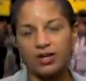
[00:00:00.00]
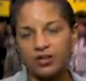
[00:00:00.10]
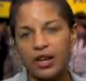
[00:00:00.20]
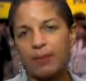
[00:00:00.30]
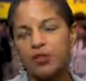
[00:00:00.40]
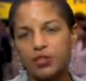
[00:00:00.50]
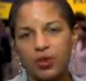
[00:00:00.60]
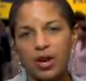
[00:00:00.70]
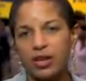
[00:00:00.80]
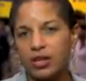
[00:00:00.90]

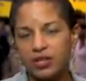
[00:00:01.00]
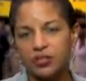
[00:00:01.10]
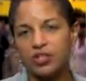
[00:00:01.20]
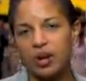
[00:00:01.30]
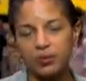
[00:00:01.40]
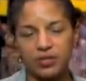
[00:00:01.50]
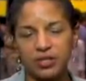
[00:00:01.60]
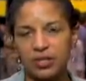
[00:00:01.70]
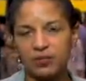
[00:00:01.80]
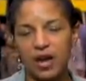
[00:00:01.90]
demonstrated his
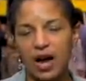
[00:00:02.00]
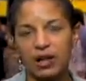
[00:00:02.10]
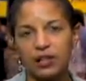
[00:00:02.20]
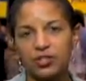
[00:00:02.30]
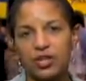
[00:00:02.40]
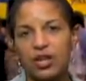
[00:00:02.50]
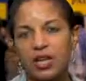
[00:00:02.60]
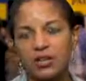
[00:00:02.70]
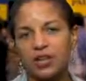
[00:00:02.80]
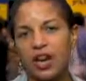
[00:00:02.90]
substantive knowledge,
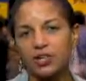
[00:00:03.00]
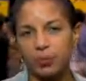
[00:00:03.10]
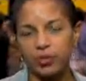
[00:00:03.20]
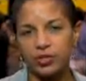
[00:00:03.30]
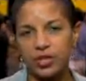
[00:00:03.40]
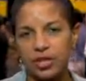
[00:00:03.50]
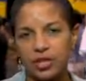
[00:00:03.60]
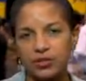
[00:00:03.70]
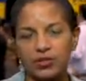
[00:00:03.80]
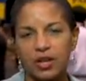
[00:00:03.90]
his
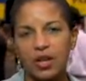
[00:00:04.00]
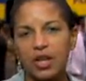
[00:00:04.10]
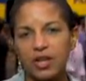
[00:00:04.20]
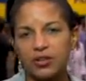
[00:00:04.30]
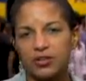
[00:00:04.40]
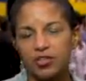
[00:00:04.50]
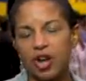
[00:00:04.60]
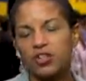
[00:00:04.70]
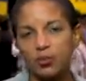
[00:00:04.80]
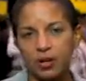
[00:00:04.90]
expertise, his
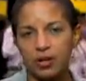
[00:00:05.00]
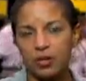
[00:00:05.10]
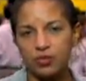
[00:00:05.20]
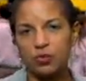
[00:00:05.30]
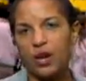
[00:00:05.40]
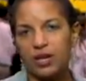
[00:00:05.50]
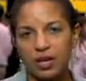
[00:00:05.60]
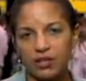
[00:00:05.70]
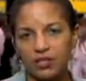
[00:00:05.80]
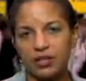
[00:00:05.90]
judgment, his
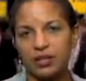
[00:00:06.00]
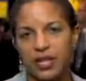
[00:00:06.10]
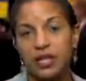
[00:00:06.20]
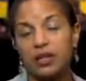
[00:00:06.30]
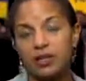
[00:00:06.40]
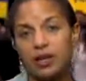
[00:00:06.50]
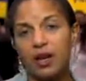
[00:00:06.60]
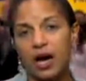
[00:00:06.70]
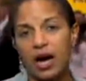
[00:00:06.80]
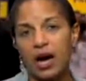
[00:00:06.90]
readiness to lead
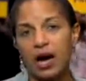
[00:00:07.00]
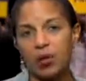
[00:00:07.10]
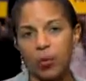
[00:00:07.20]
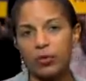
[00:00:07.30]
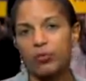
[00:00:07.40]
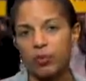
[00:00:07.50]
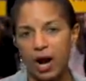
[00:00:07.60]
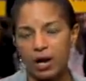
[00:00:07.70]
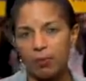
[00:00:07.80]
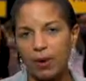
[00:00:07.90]
with
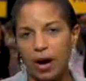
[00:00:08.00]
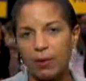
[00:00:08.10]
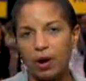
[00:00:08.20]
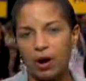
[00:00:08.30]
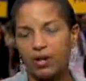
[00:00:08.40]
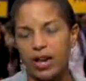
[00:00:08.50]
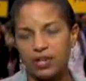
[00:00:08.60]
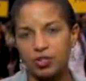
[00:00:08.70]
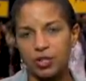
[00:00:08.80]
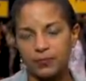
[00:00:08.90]
Barack Obama, our
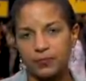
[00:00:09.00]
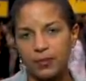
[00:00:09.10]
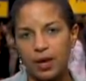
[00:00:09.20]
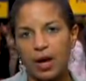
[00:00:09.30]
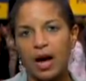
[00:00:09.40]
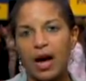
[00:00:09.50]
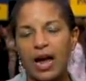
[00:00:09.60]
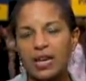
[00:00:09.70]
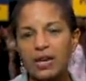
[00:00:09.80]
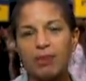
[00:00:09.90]
nation.
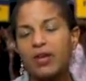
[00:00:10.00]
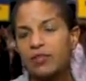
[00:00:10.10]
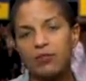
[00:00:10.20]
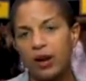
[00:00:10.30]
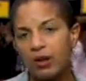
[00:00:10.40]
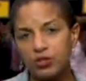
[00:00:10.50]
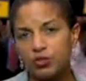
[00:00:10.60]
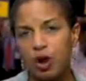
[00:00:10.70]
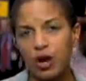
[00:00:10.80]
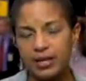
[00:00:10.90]
And he made the very
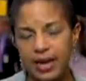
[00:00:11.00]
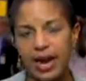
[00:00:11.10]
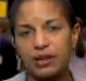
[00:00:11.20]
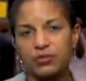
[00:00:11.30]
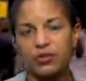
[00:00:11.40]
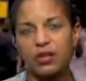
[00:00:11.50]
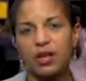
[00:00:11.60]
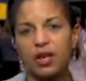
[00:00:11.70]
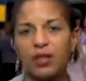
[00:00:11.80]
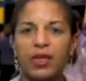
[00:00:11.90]
strong case
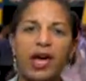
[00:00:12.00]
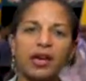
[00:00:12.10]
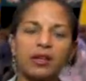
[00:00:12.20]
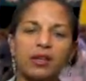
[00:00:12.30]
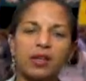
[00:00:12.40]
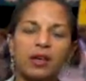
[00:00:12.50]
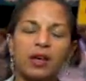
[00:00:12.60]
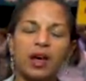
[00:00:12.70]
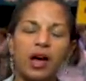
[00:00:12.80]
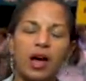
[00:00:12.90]
that
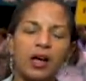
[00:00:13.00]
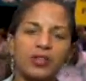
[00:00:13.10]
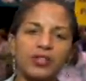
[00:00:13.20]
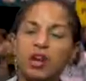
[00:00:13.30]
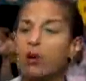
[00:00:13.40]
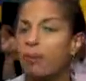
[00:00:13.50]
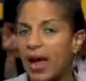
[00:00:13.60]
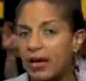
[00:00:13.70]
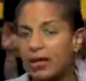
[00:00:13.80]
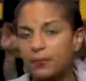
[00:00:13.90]
Sarah
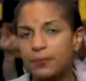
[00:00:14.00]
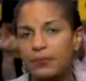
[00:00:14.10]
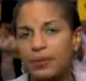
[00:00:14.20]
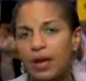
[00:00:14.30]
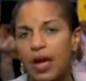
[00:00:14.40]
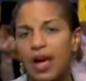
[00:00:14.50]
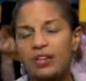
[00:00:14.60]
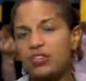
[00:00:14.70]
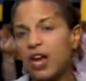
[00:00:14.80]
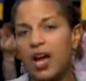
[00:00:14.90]
Palin
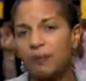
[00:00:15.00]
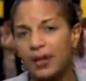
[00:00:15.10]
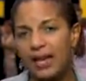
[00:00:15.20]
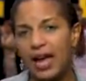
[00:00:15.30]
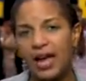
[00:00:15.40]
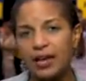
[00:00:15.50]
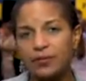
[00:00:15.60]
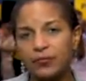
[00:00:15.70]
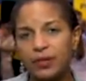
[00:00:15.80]
and John McCain